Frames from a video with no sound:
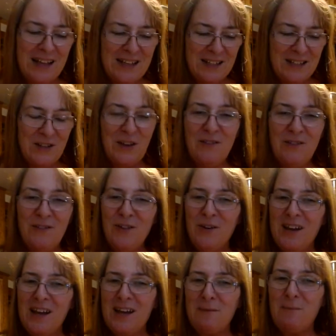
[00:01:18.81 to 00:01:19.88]
So, even though I
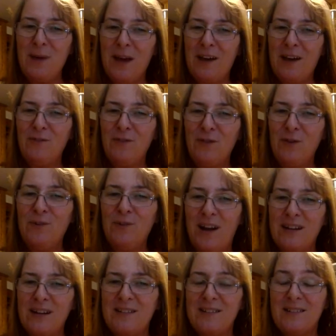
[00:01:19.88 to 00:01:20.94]
had a bad few
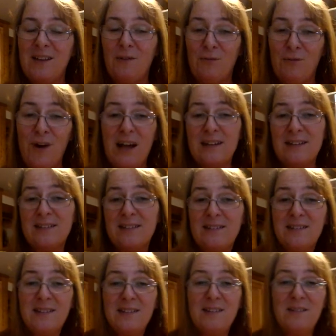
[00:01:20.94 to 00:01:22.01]
nights of
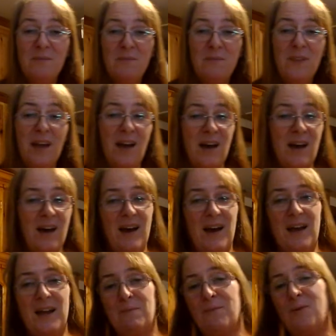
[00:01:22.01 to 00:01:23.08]
rest,
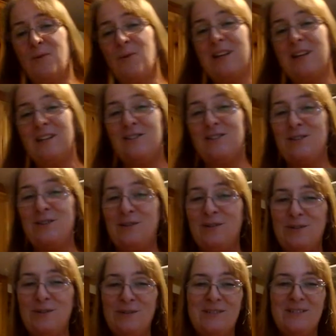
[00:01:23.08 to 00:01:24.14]
I am going
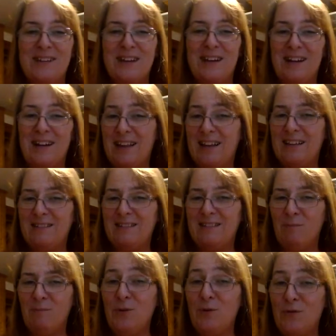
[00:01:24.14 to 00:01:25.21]
to kind of like
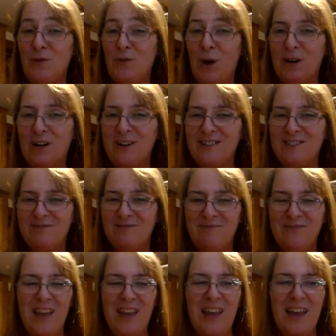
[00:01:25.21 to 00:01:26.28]
move forward.
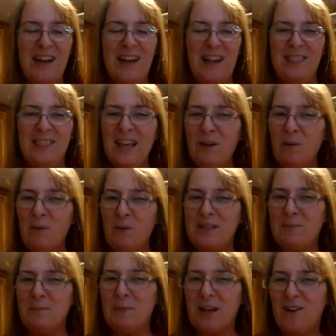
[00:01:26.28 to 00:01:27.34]
And I think
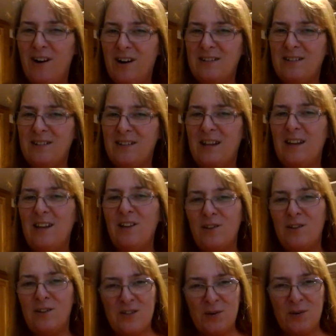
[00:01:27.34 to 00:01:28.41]
what's been causing it, you know,
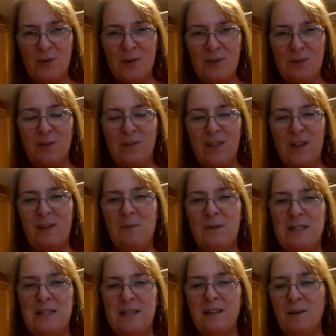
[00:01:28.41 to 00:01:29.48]
the sore throat that I've
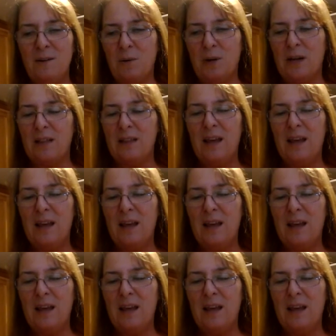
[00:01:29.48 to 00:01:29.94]
been dealing with,